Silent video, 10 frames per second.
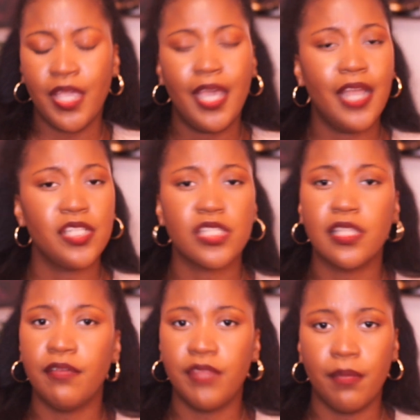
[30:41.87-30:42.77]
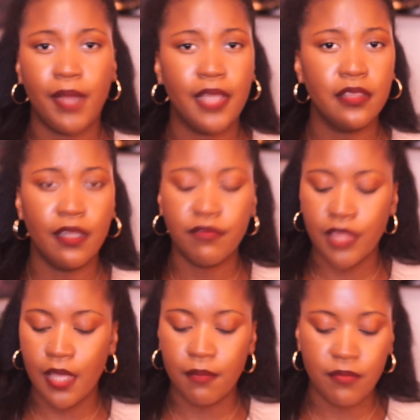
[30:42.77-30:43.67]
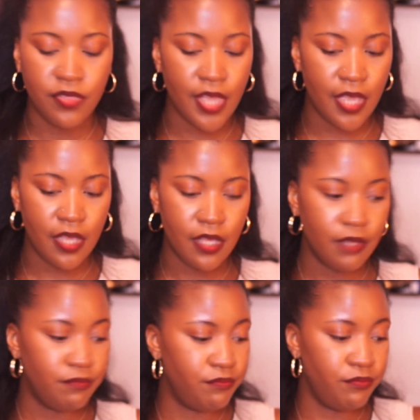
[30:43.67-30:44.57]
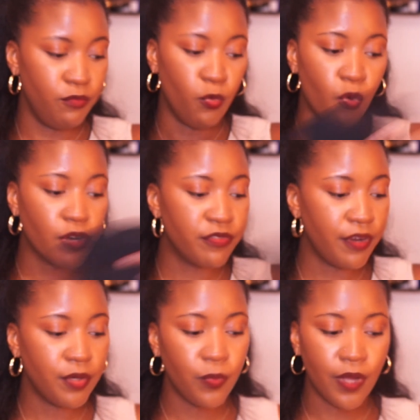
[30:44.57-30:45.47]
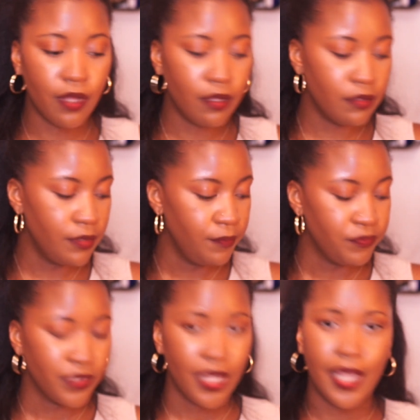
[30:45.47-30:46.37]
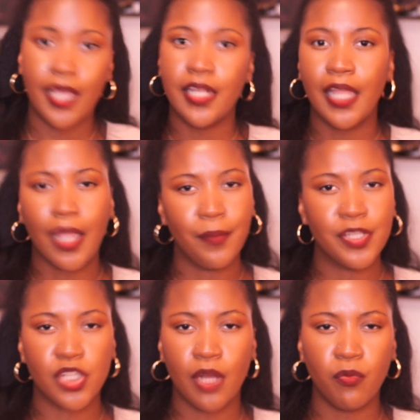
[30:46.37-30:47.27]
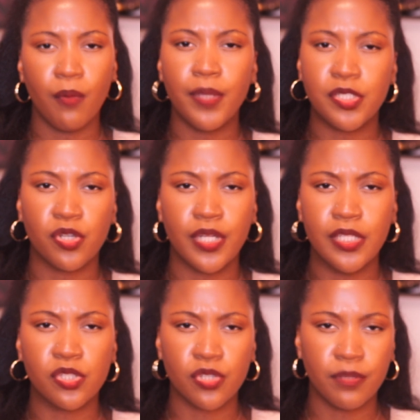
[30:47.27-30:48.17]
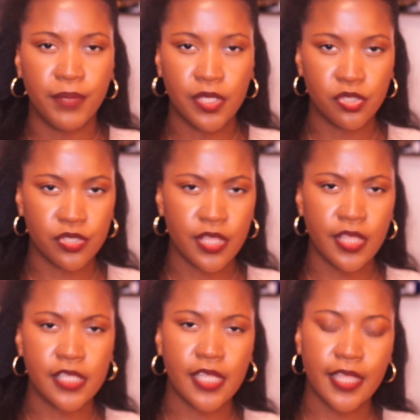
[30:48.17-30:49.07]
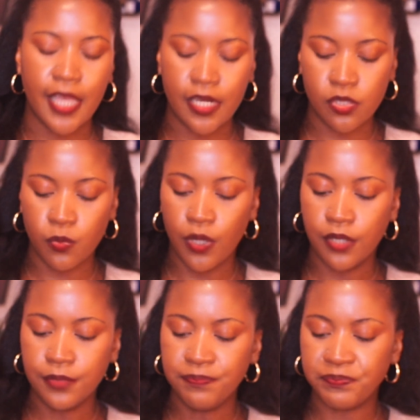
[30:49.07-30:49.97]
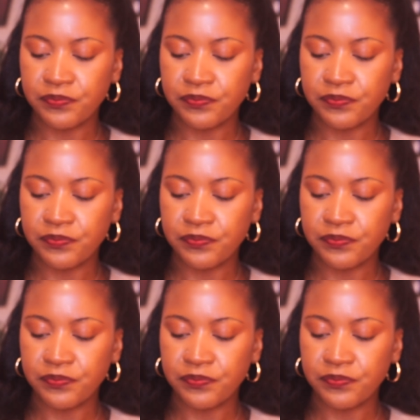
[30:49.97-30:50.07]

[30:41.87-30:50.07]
And I just love them. I love them. They work very well. And like I mentioned, I will make sure to insert pictures and things like that as well.